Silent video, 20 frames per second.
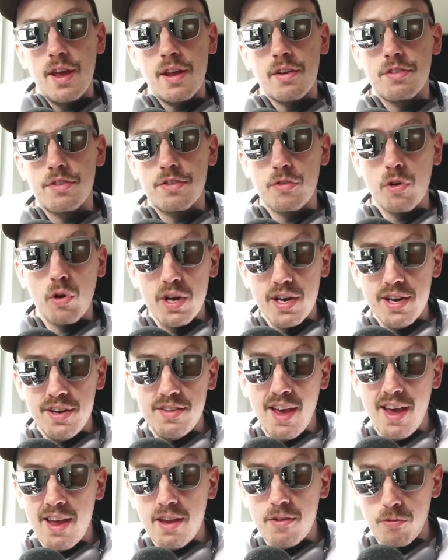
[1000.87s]
and
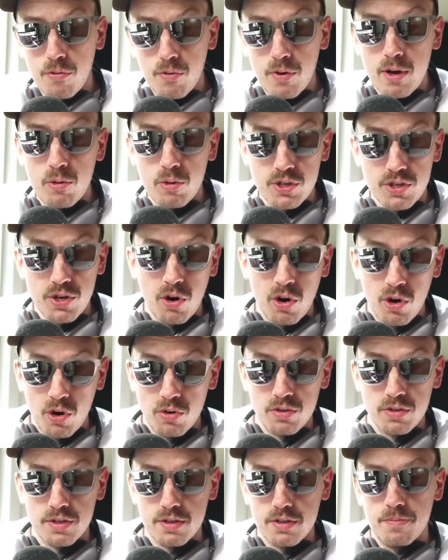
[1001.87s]
30-day free
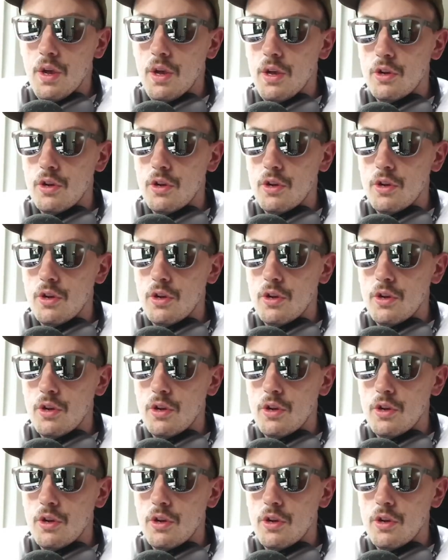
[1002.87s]
returns.